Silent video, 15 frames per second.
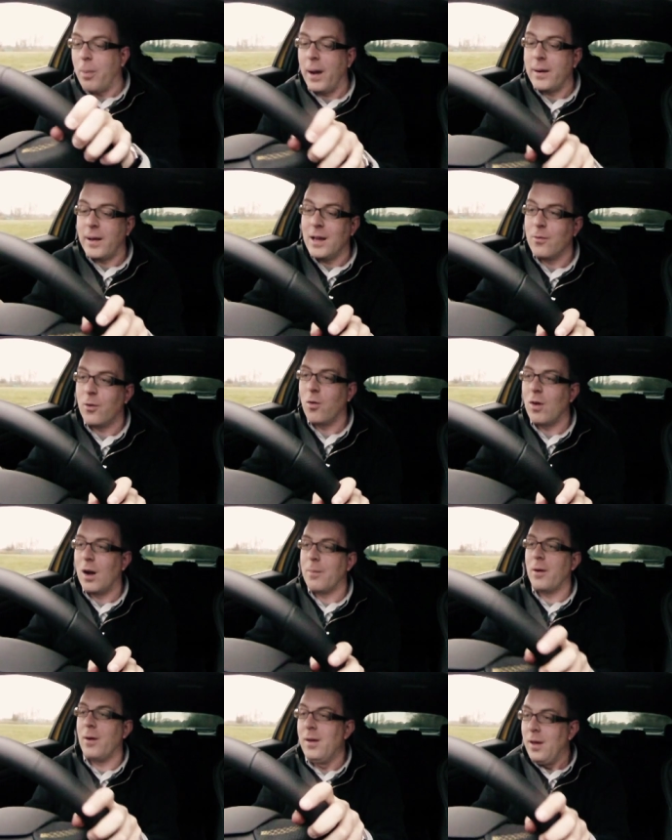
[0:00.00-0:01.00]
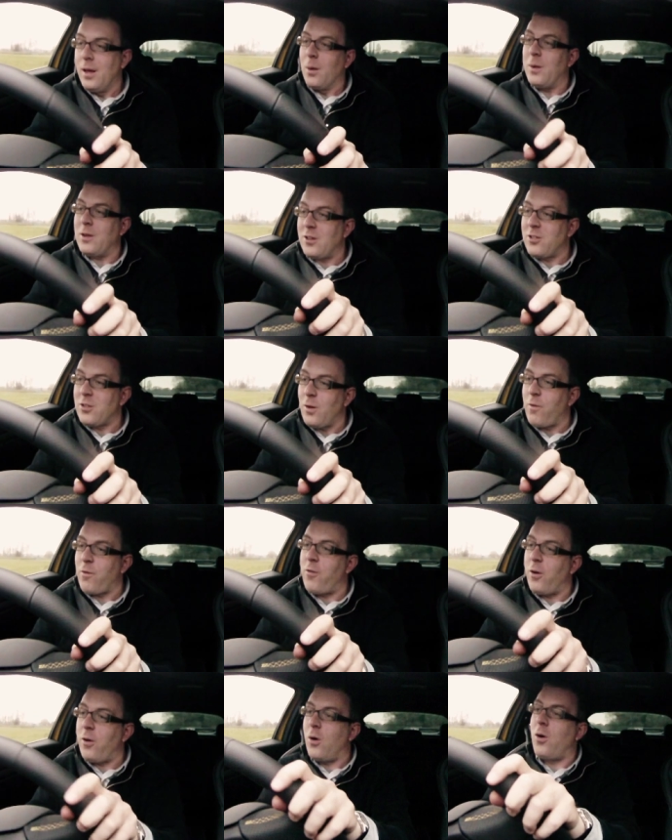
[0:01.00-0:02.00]
compound Avon rubber, which is
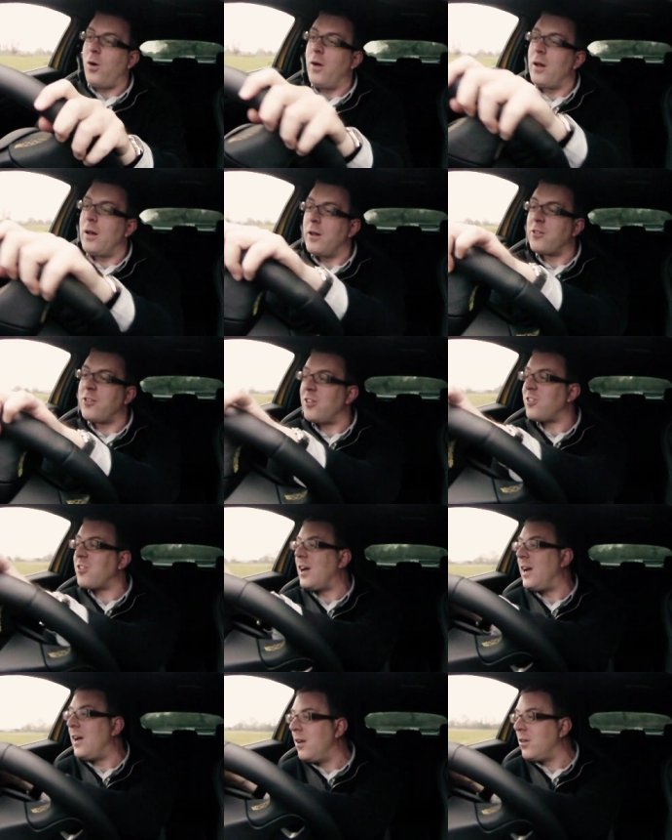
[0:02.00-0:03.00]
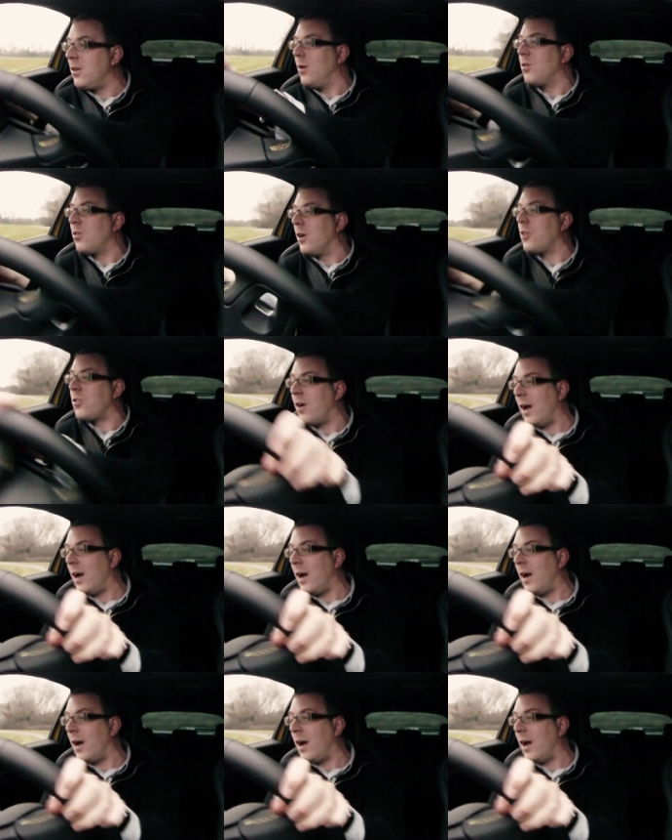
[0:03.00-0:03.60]
good for sustained use